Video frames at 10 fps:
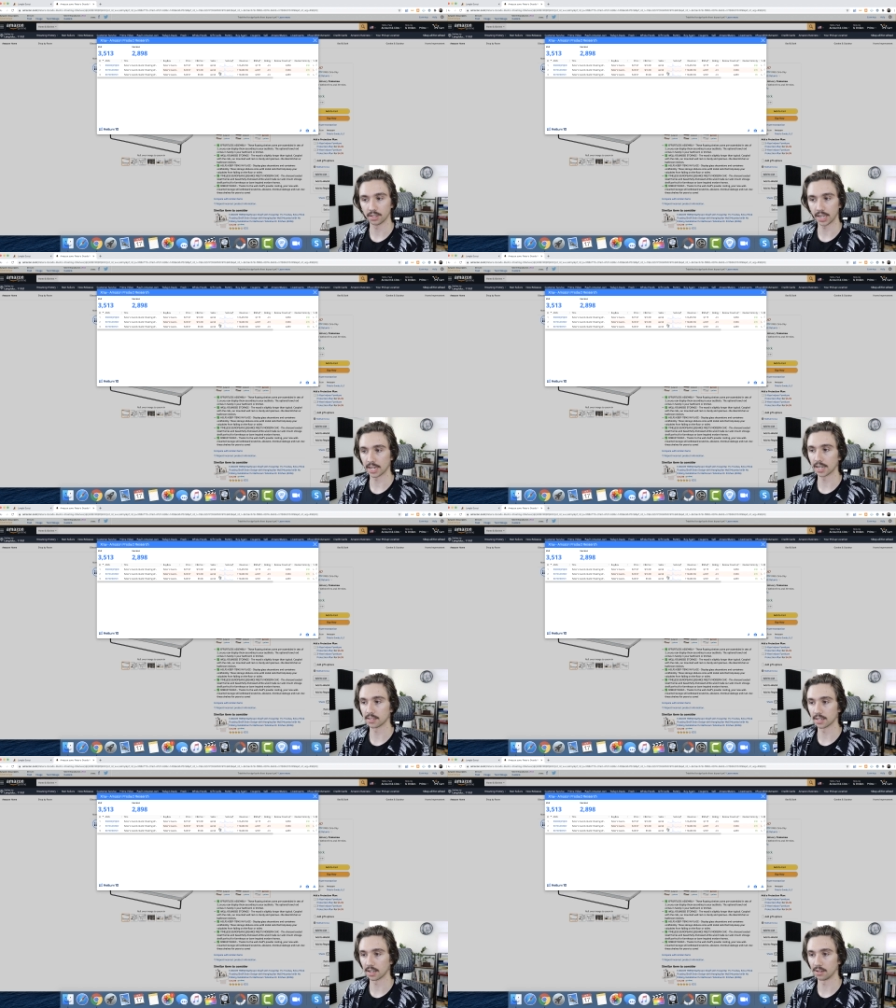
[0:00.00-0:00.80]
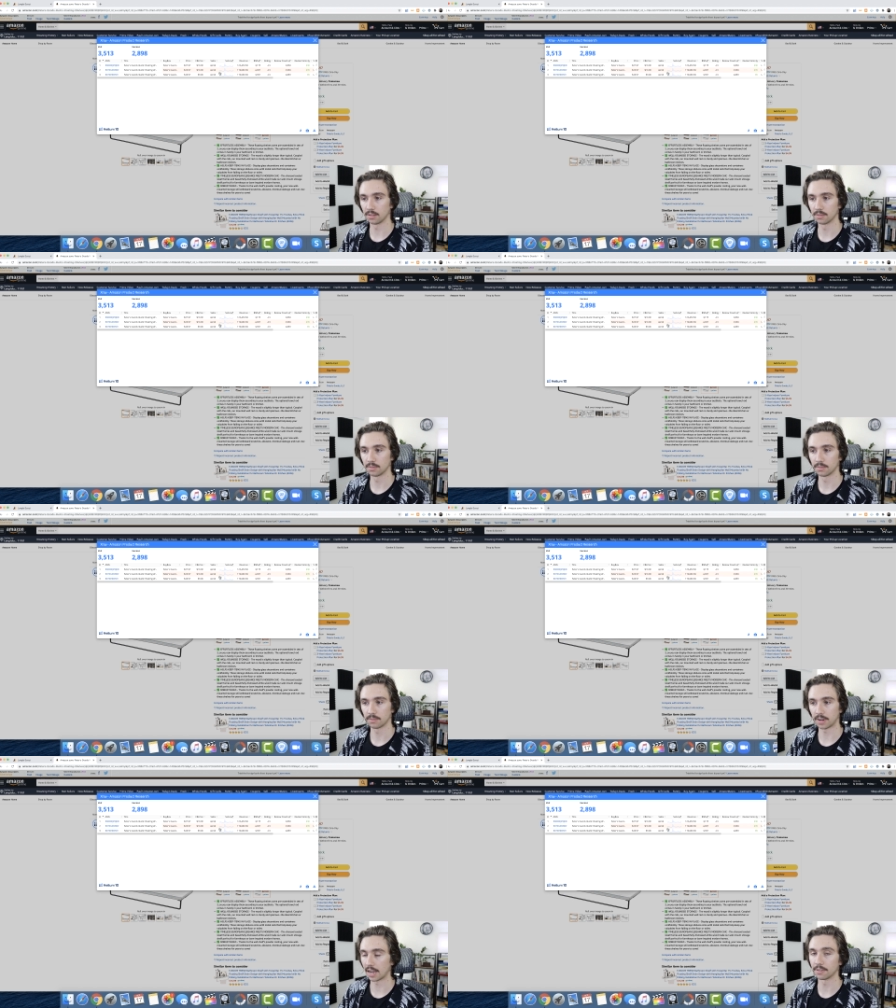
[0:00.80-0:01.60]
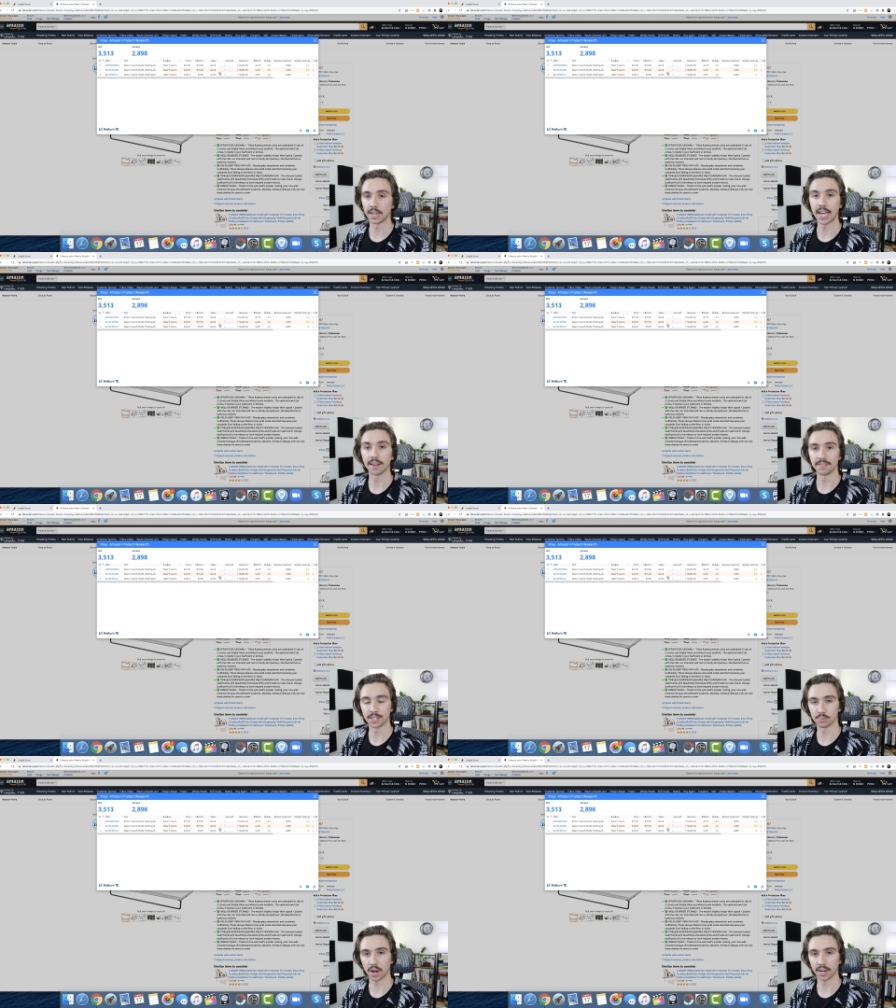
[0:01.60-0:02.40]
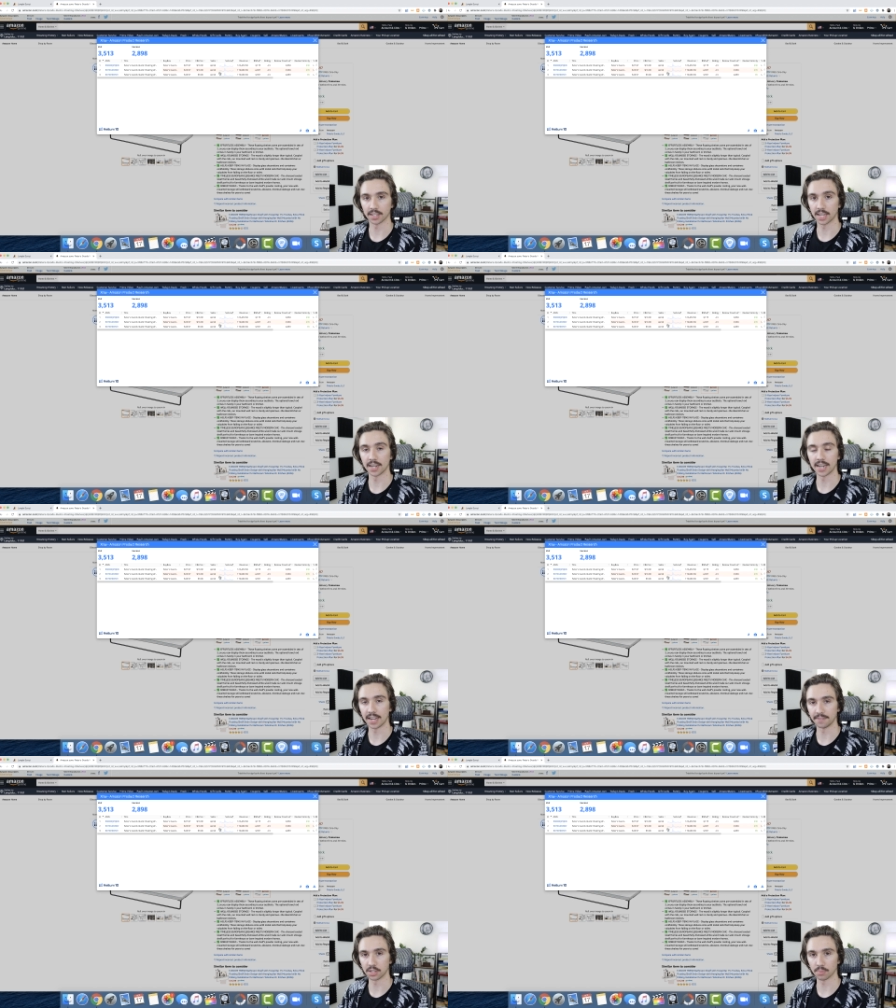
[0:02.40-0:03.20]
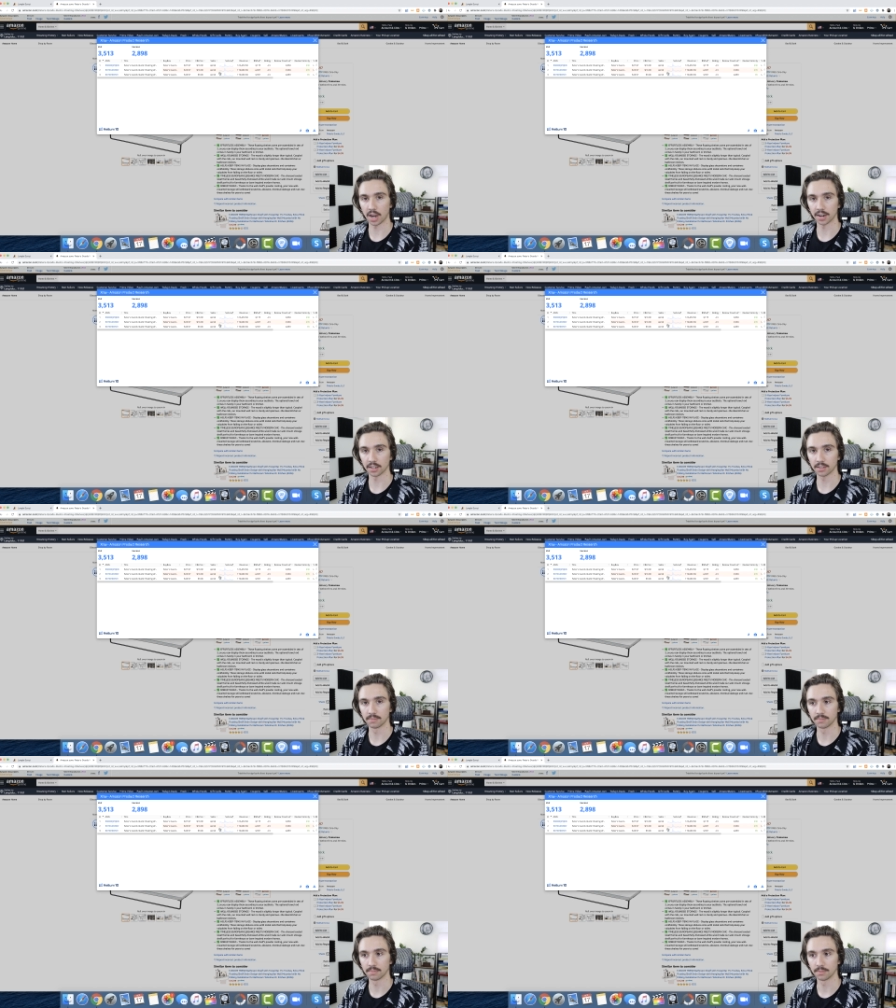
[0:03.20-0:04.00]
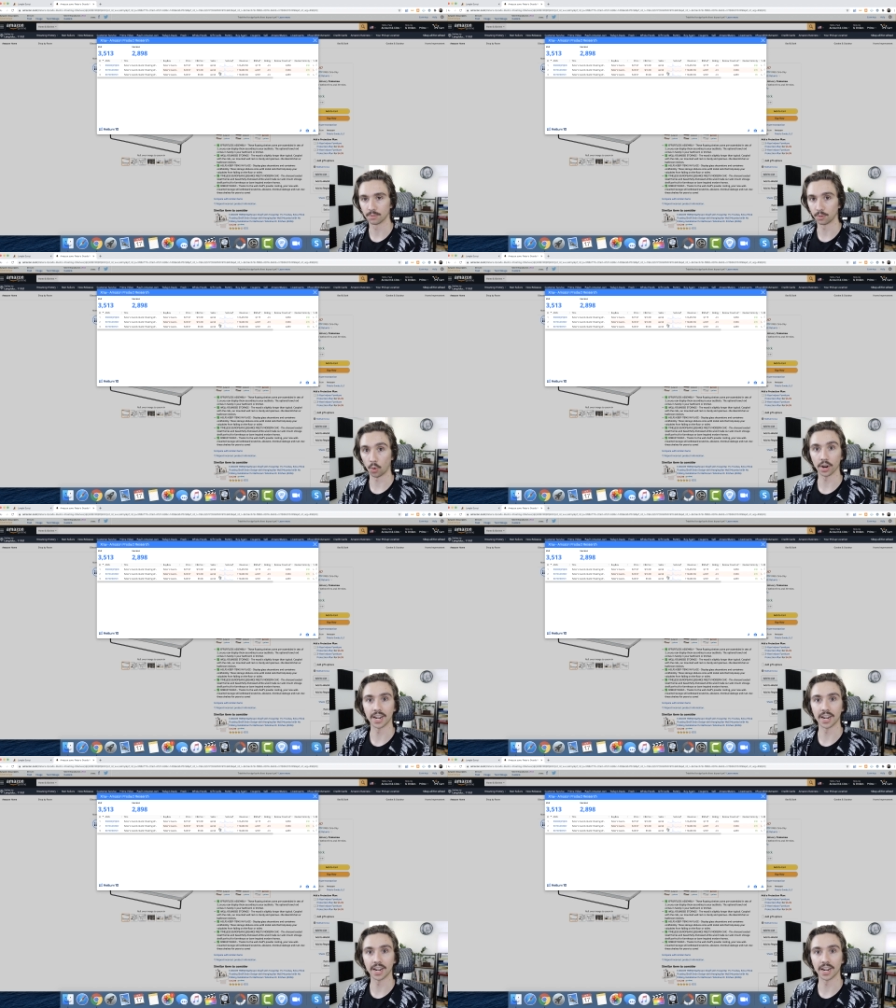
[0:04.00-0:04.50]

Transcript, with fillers: Can I sell five a day of these product, 10 a day of these product, four a